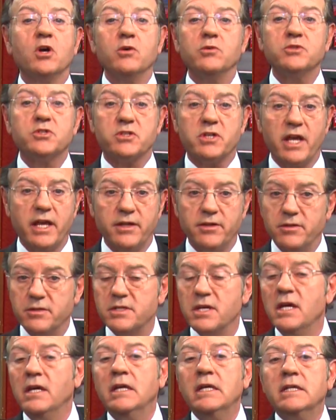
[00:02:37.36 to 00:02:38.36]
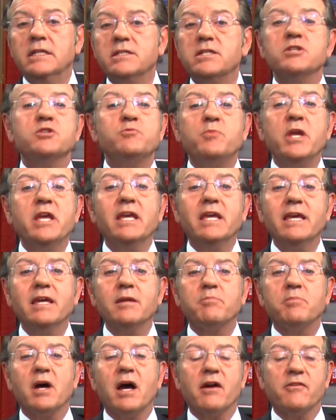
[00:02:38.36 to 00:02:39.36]
own standards since being
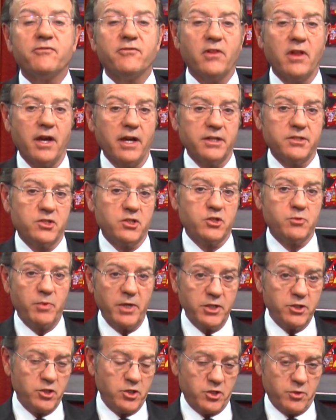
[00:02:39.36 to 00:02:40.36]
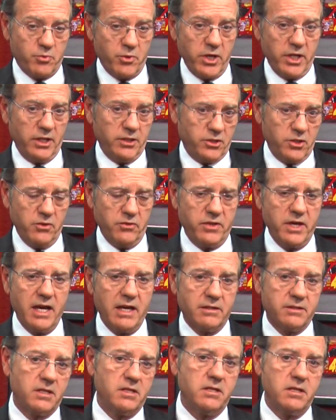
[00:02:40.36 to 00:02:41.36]
hit by a flying suspension spring in
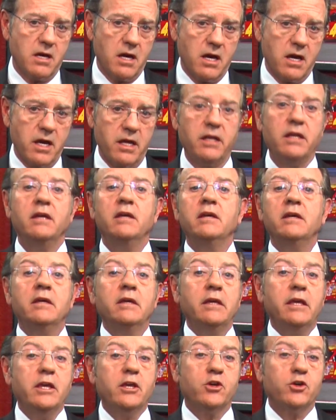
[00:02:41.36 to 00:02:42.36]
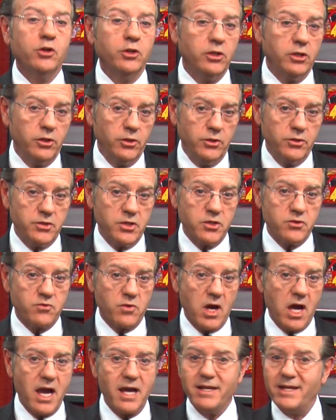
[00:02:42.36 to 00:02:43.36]
2009. He could lose his
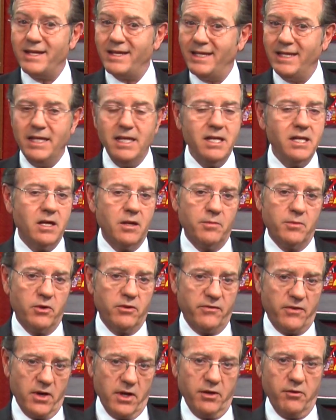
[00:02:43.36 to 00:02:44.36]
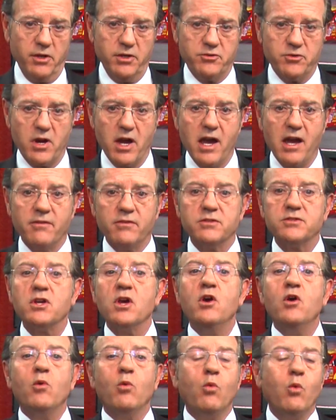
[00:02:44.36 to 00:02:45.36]
ride to any number of hungry drivers
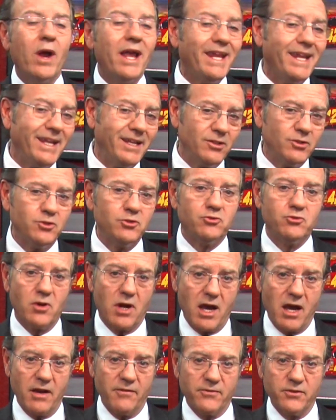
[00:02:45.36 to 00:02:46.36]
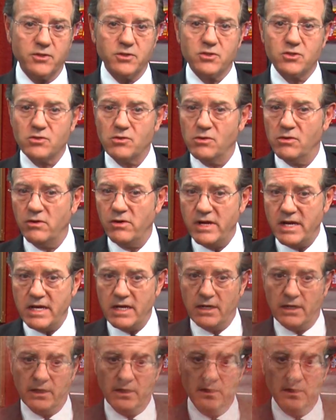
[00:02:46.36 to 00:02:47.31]
waiting to drive for the Scuderia.